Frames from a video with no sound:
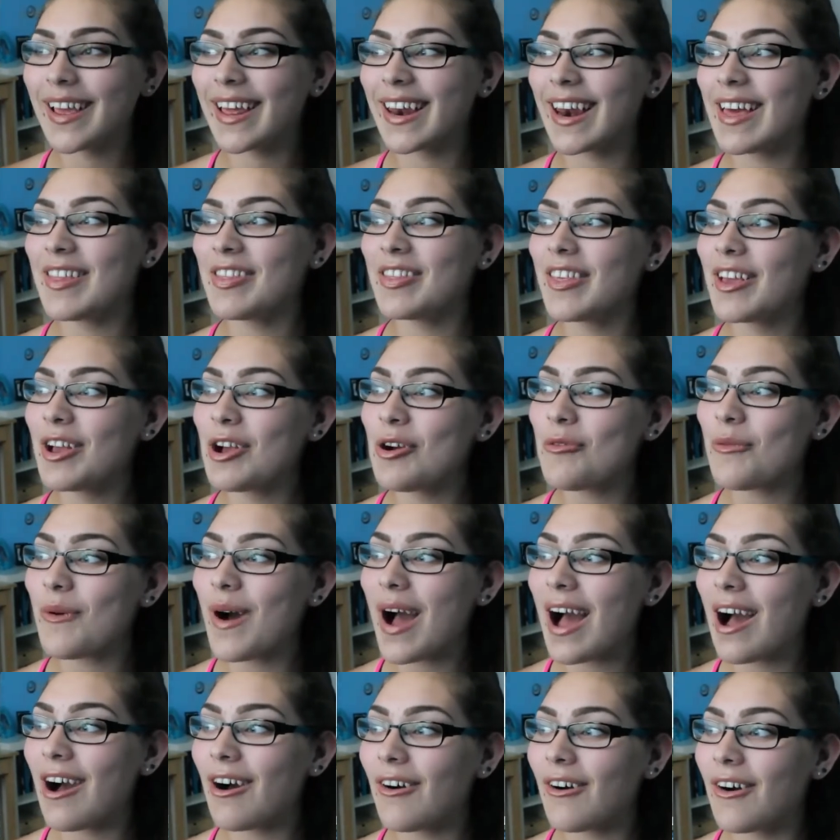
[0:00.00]
and I think,
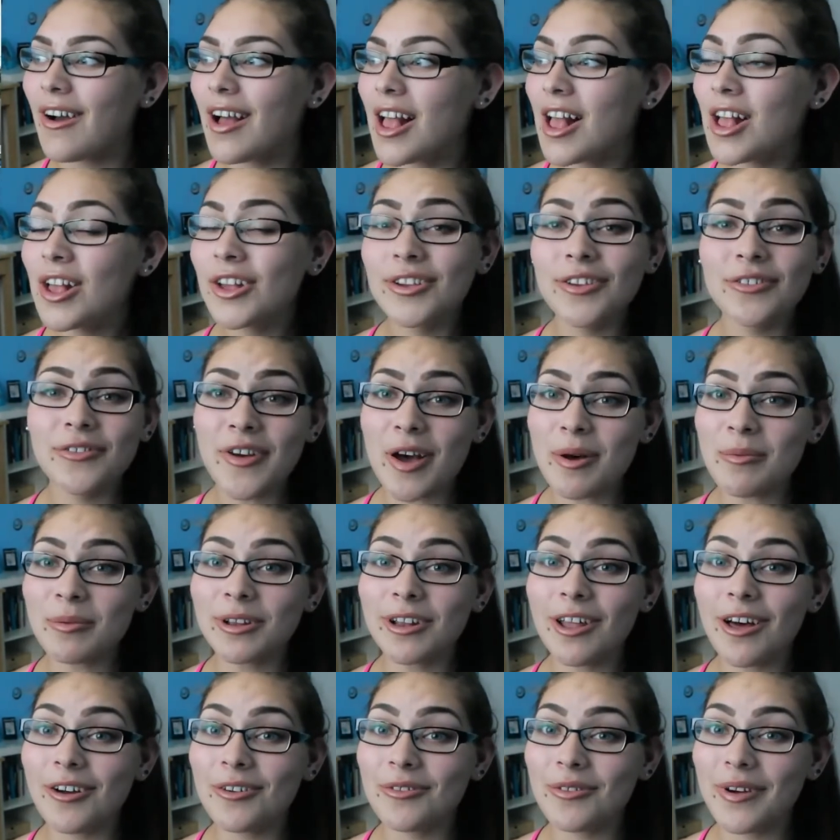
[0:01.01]
wow, you've come a
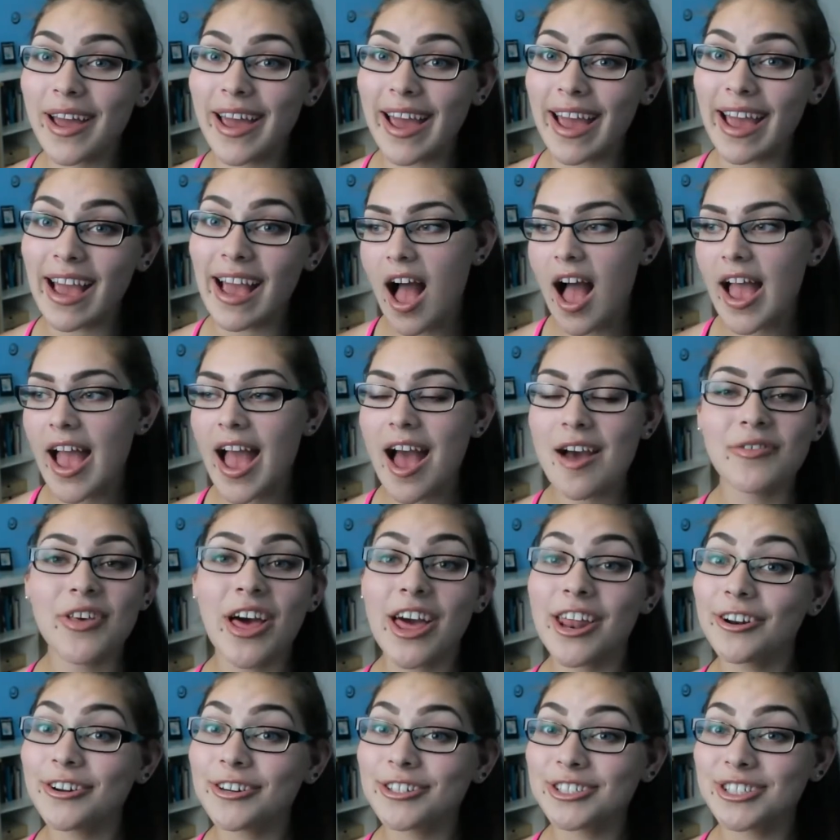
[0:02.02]
long way. I have
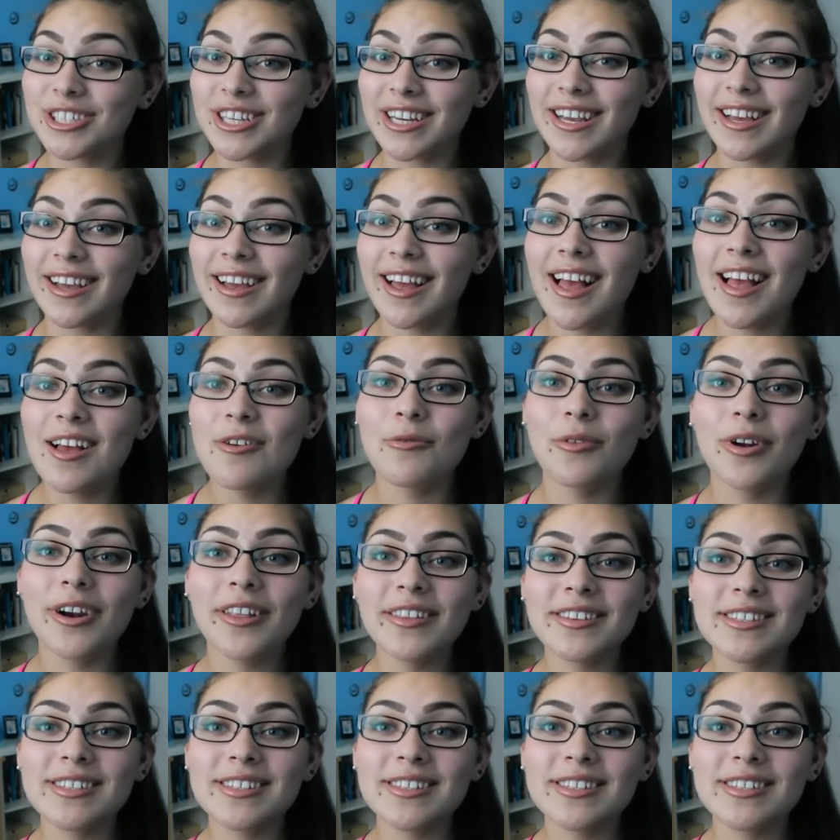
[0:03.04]
energy. One of the